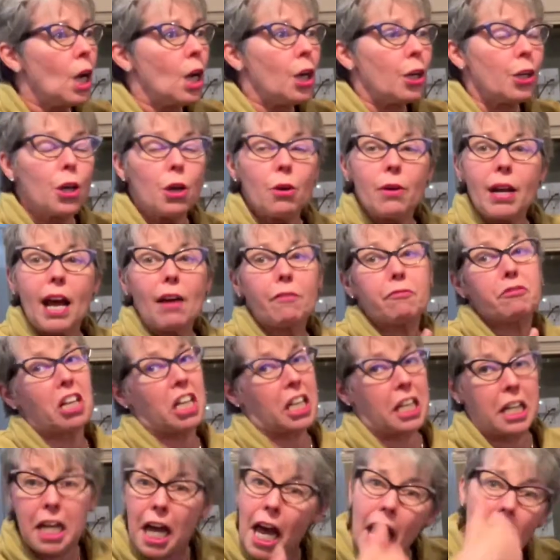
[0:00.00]
you'd have
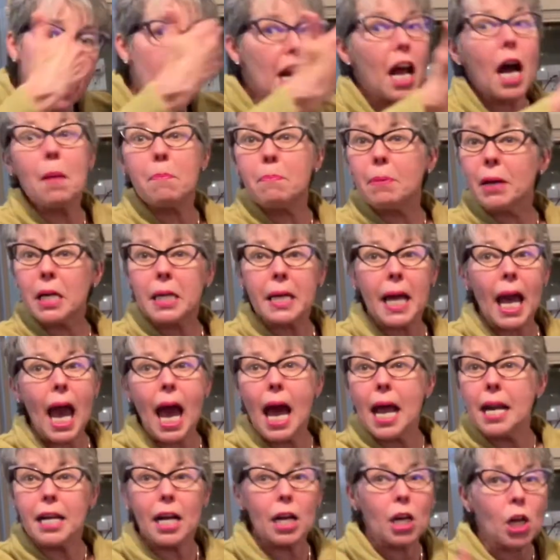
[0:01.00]
to get up
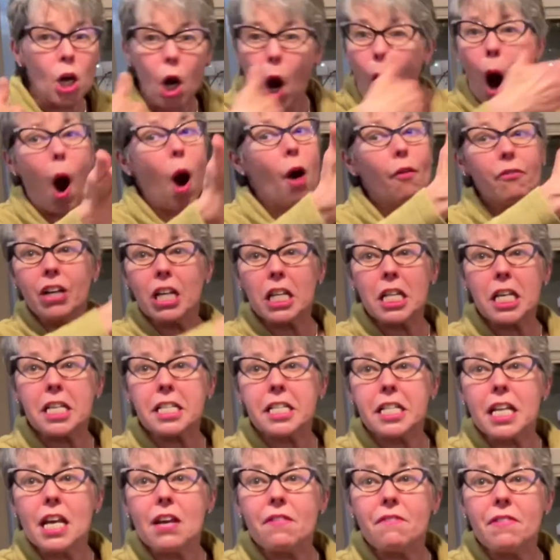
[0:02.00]
again and go over to the
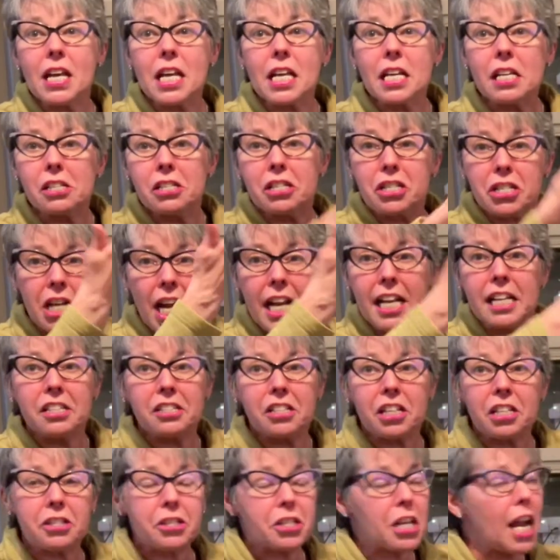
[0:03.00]
TV and change
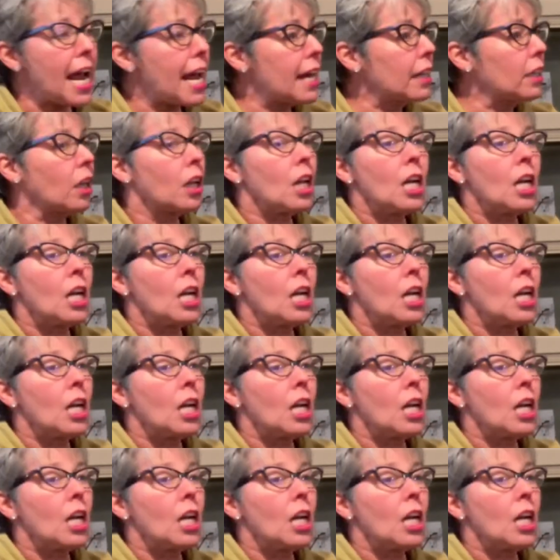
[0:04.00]
the channel.